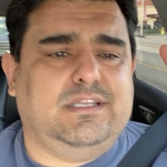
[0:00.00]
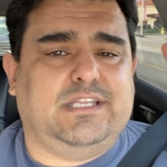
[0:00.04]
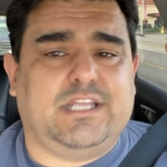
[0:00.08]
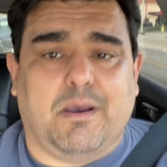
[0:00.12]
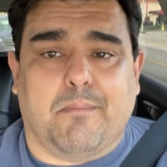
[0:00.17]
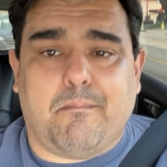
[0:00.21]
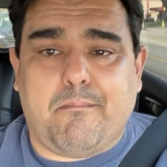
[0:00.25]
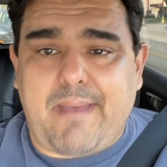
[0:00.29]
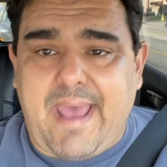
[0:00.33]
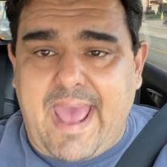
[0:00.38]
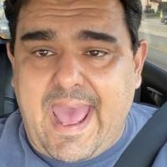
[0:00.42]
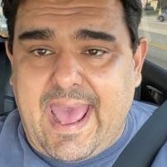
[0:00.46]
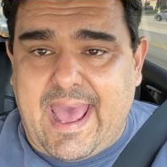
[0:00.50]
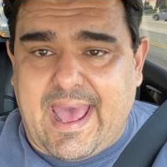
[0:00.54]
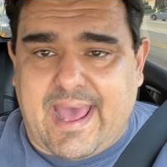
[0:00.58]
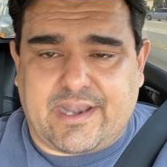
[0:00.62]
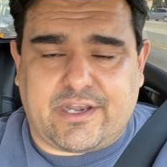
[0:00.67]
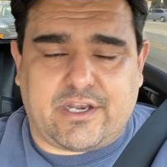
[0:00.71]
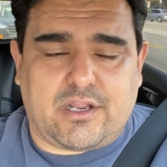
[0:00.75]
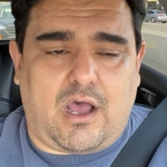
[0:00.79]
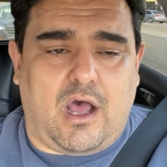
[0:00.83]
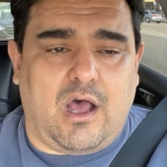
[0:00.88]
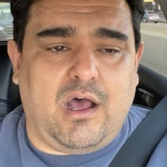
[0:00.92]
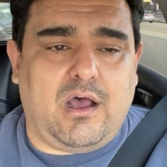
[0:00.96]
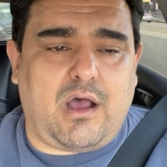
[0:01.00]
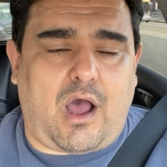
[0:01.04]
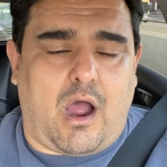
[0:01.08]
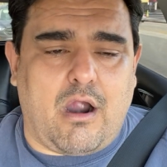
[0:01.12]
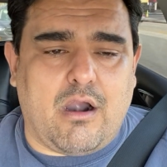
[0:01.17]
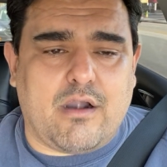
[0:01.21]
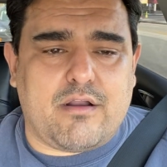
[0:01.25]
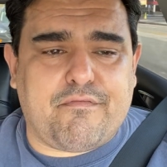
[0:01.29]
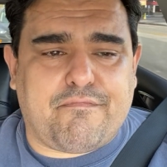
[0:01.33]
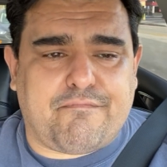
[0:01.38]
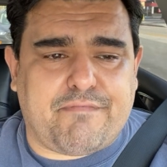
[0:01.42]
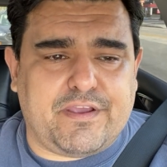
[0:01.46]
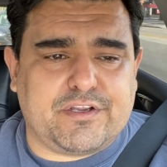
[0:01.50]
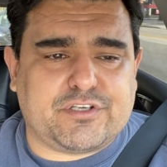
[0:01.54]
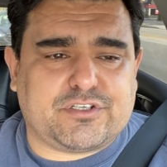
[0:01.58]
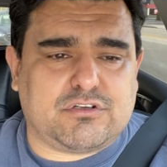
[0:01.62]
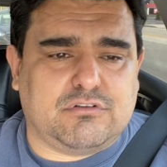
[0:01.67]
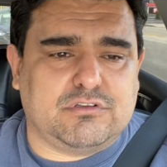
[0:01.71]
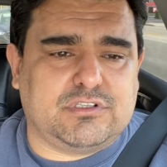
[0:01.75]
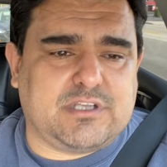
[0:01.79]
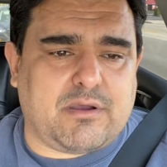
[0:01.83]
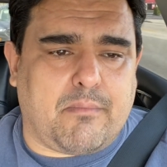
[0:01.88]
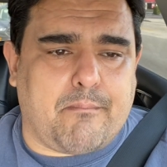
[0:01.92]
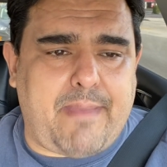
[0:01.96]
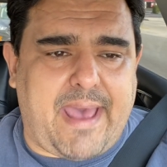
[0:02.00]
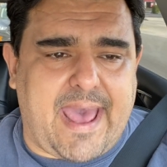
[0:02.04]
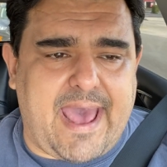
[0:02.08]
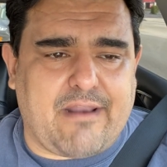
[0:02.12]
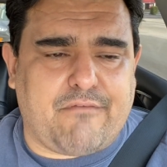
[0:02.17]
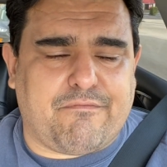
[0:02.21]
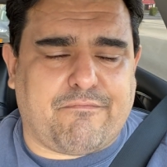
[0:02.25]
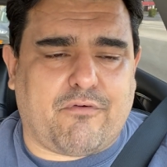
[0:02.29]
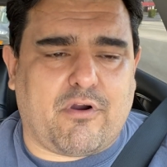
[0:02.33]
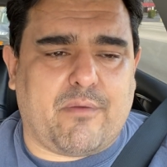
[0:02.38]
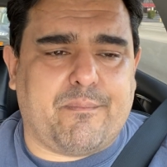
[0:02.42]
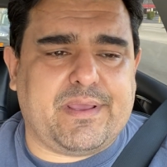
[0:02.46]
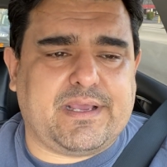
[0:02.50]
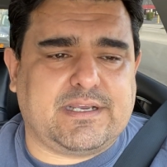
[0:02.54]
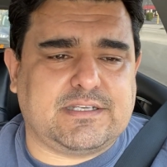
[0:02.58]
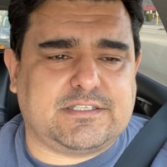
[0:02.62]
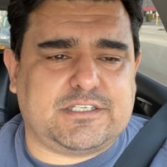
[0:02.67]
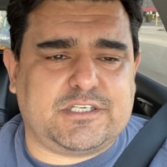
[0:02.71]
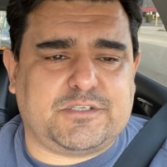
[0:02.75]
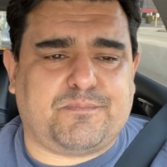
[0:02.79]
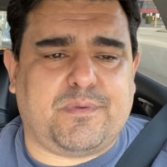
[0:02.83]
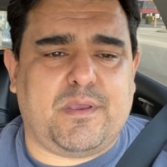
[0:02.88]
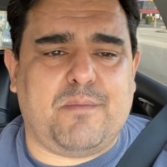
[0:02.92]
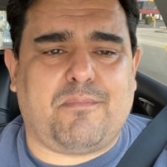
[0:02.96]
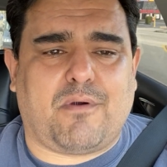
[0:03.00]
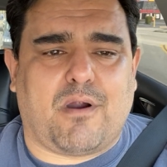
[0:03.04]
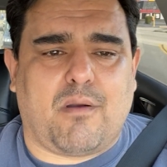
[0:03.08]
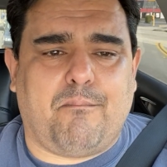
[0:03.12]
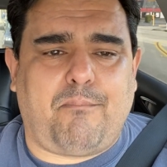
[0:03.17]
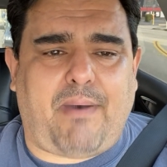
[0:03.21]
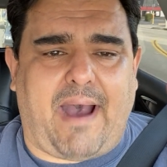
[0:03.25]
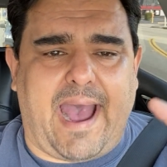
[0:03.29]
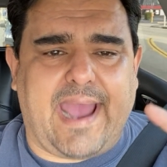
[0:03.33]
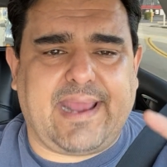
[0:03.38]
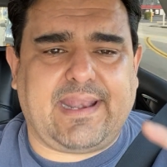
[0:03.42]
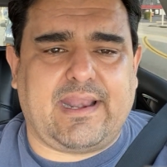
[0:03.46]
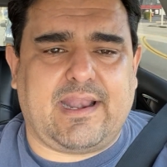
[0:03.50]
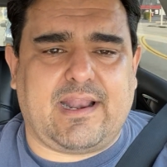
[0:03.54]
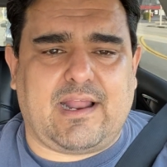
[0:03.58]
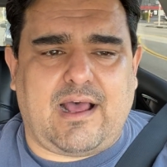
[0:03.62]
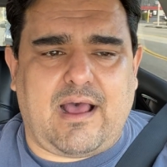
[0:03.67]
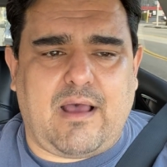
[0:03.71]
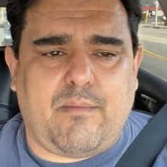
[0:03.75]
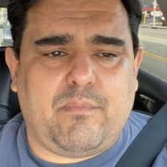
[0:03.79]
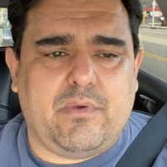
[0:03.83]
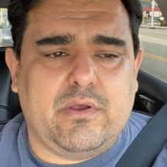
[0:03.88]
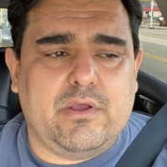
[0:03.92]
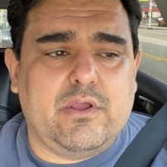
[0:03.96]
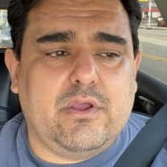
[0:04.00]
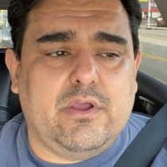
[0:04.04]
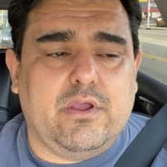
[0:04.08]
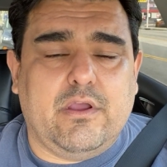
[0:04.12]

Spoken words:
demand, for it, because these people are buying it up.